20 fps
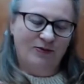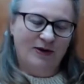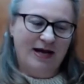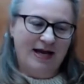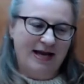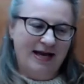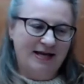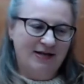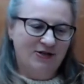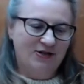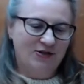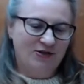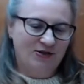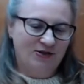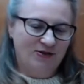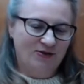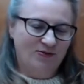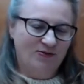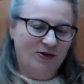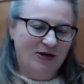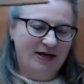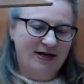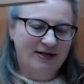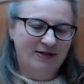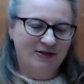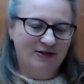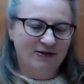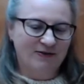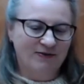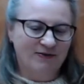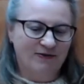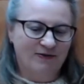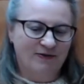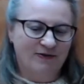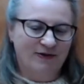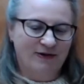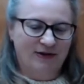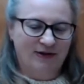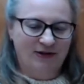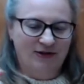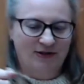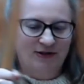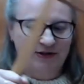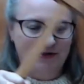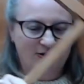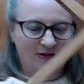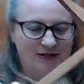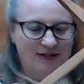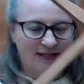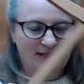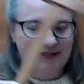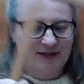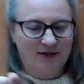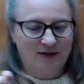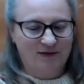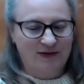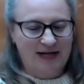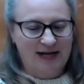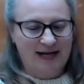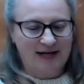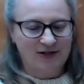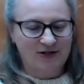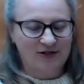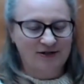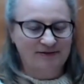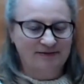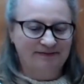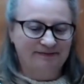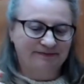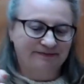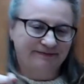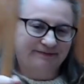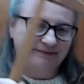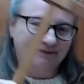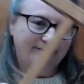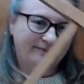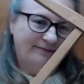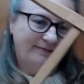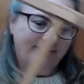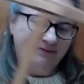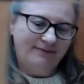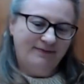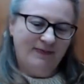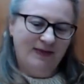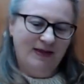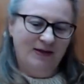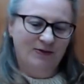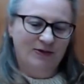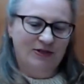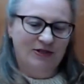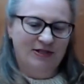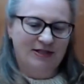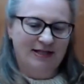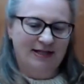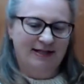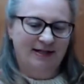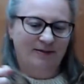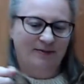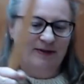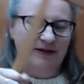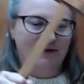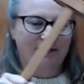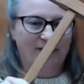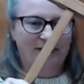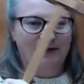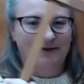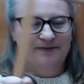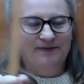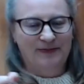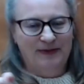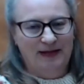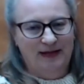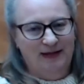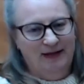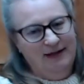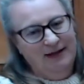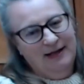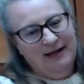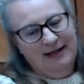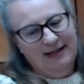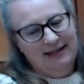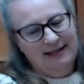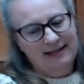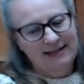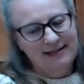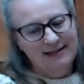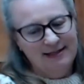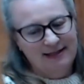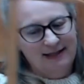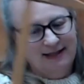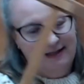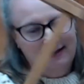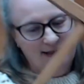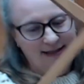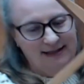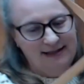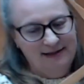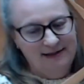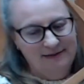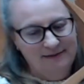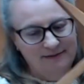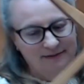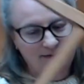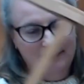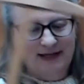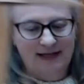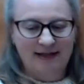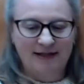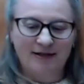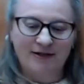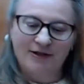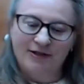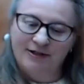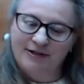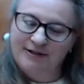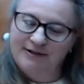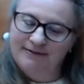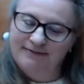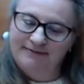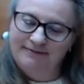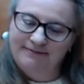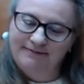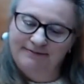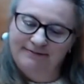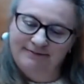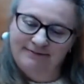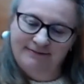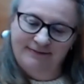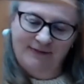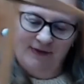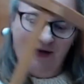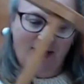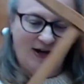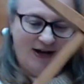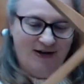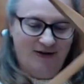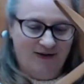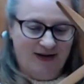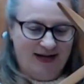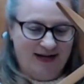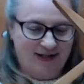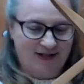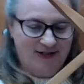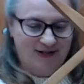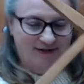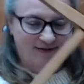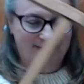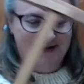as you wind off, you use this sort of an action, which is a little bit of a, I guess, a nid and a nod kind of action.